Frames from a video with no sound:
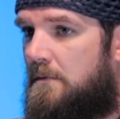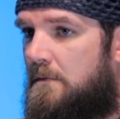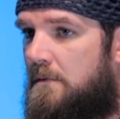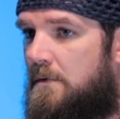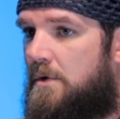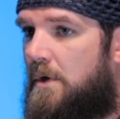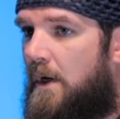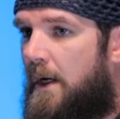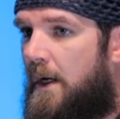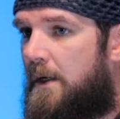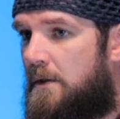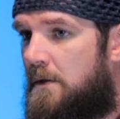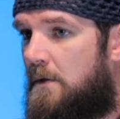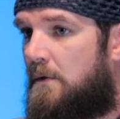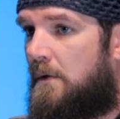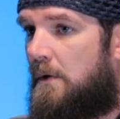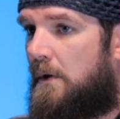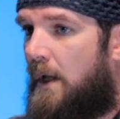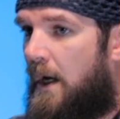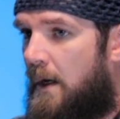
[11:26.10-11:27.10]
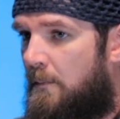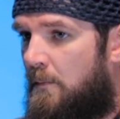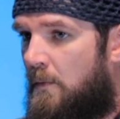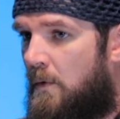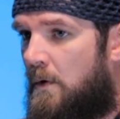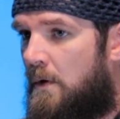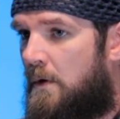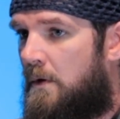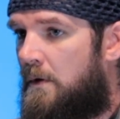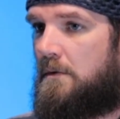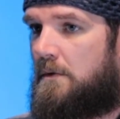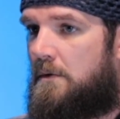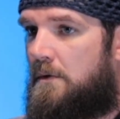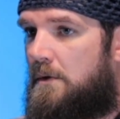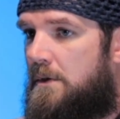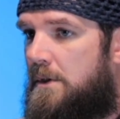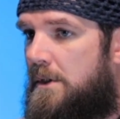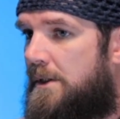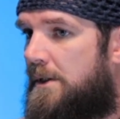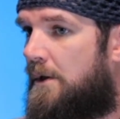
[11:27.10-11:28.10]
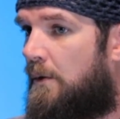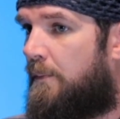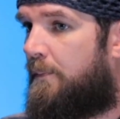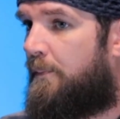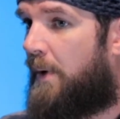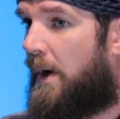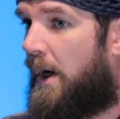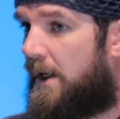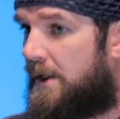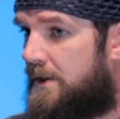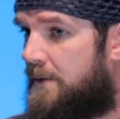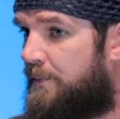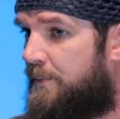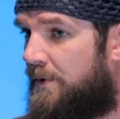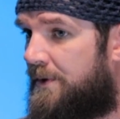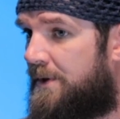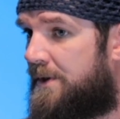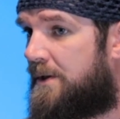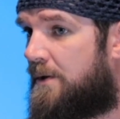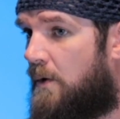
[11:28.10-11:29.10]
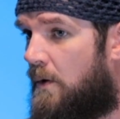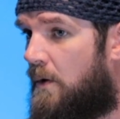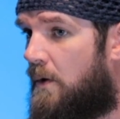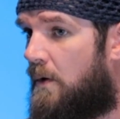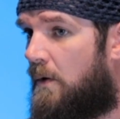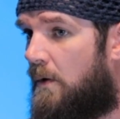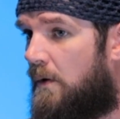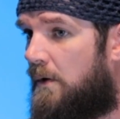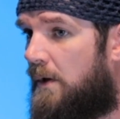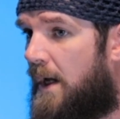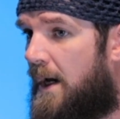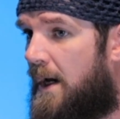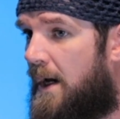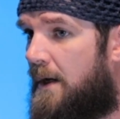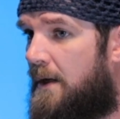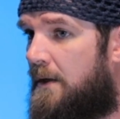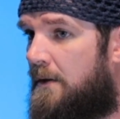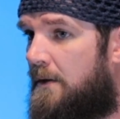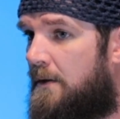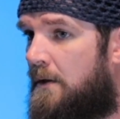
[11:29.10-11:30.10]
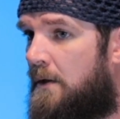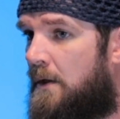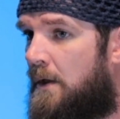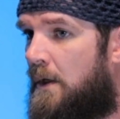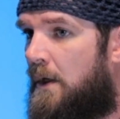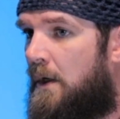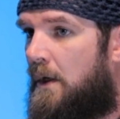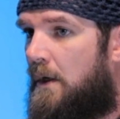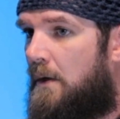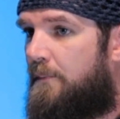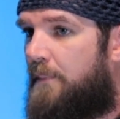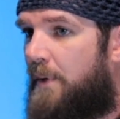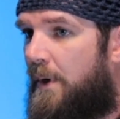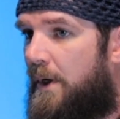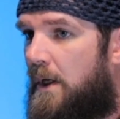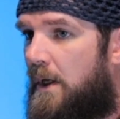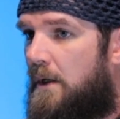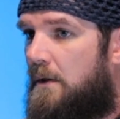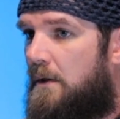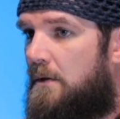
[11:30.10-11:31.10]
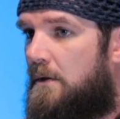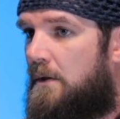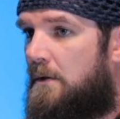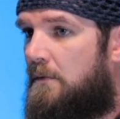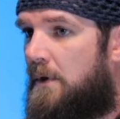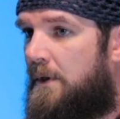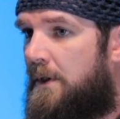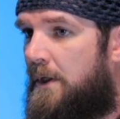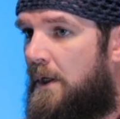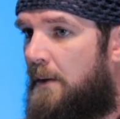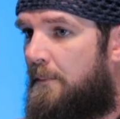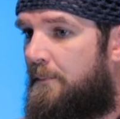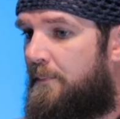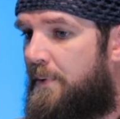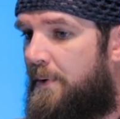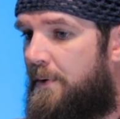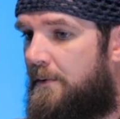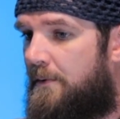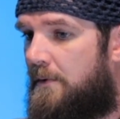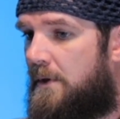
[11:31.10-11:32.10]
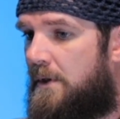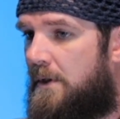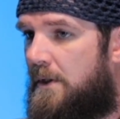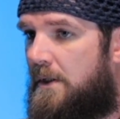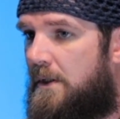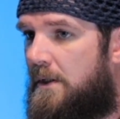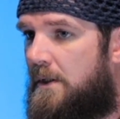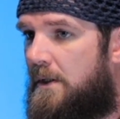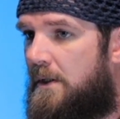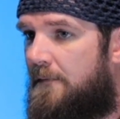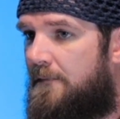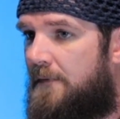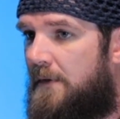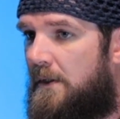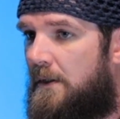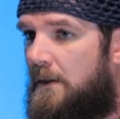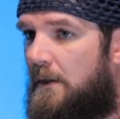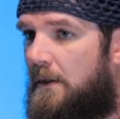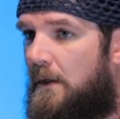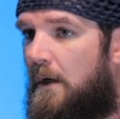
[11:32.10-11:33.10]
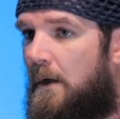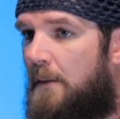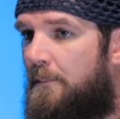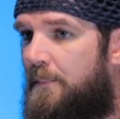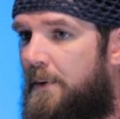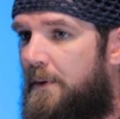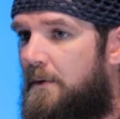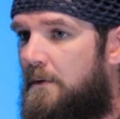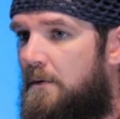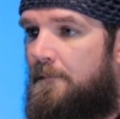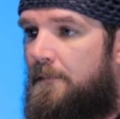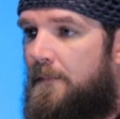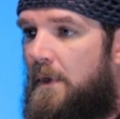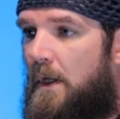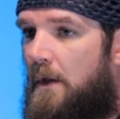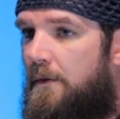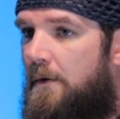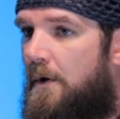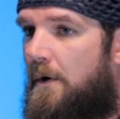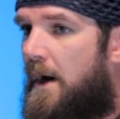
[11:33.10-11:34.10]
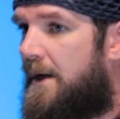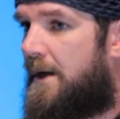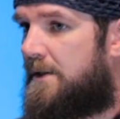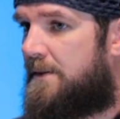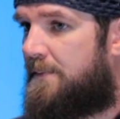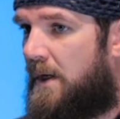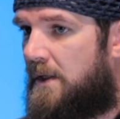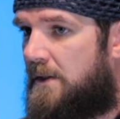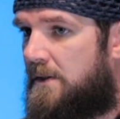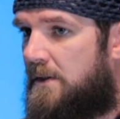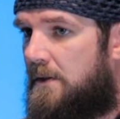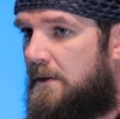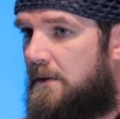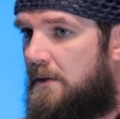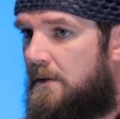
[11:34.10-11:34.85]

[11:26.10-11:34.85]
try to do a lot more it's still possible to score a whole lot but you end up giving up other aspects